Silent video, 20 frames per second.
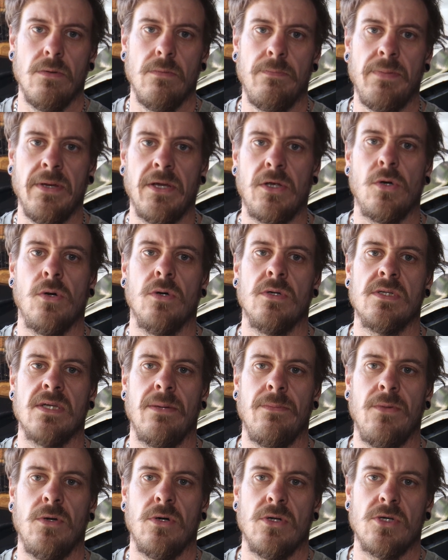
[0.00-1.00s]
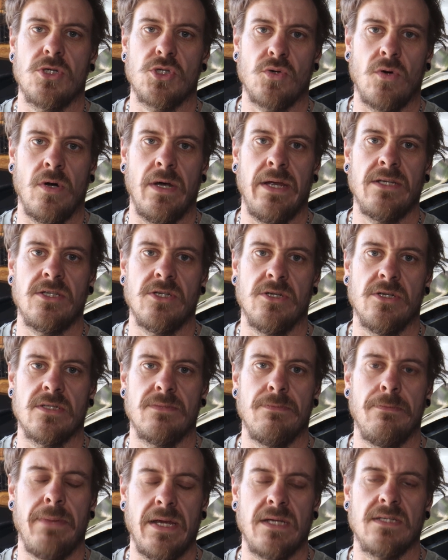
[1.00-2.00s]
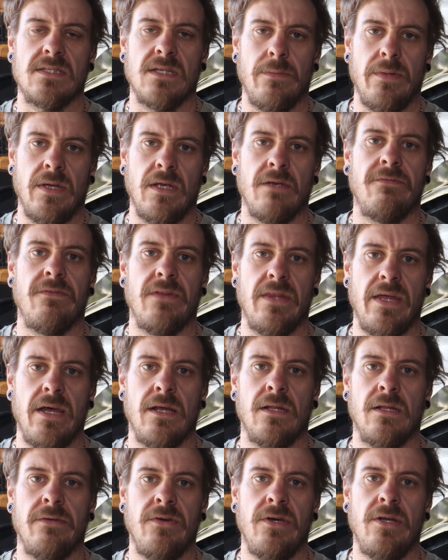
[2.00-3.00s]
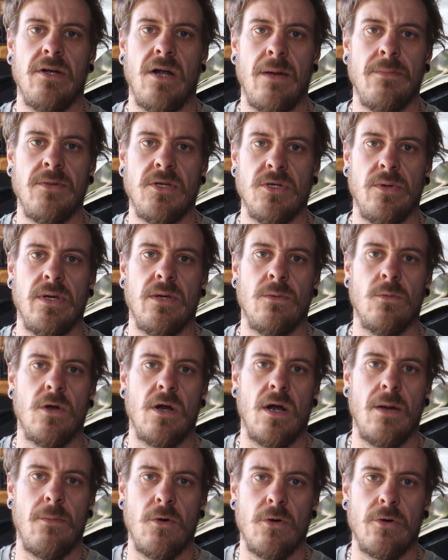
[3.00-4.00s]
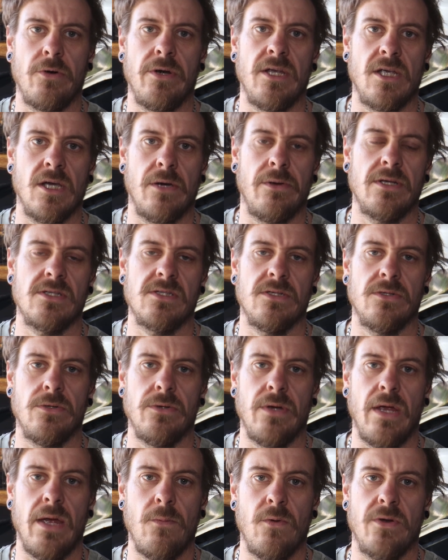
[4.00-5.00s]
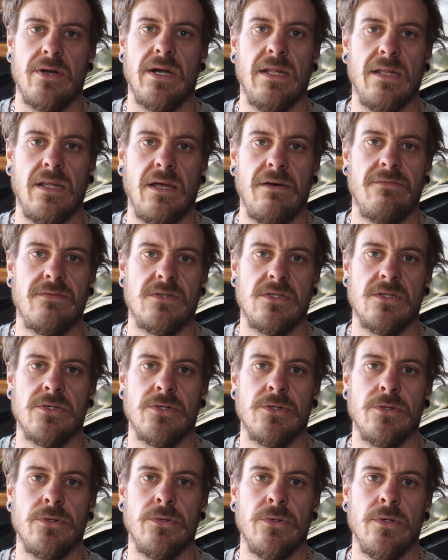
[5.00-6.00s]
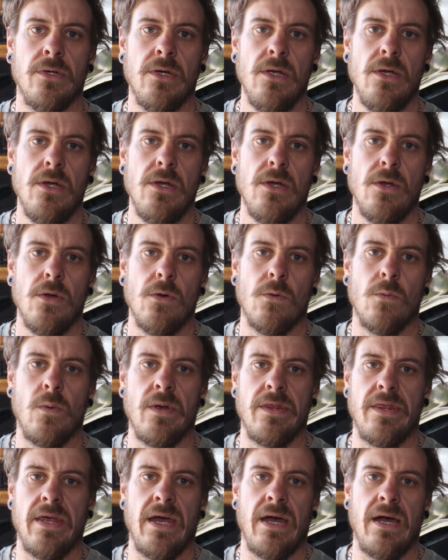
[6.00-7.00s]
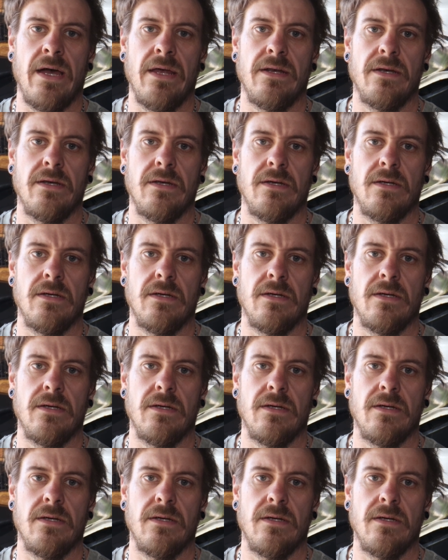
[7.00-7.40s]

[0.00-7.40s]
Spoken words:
because I'm not trying to just make something for the hell of it. I'm doing what I'm already going to do and what I love to do without